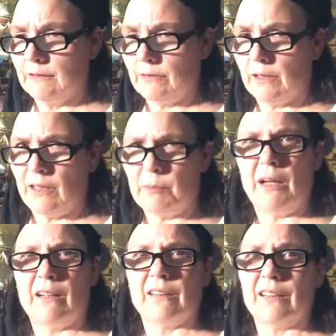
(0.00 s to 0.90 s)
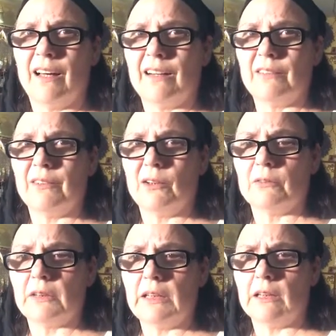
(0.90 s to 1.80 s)
forgot about it and kind of
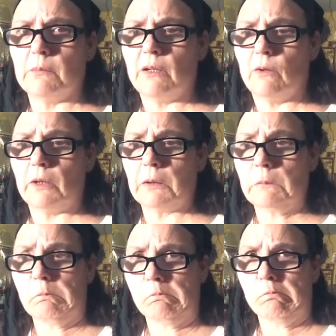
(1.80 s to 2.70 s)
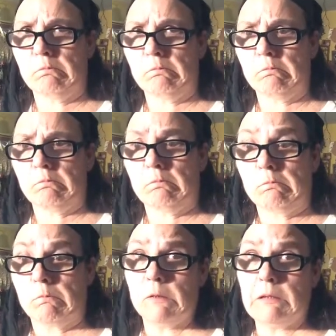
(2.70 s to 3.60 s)
overheated my oil.
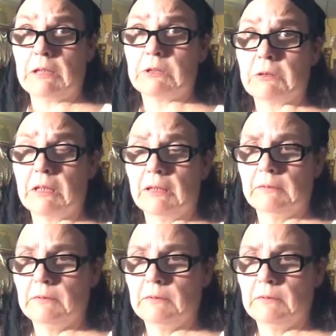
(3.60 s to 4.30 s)
Well, that's okay.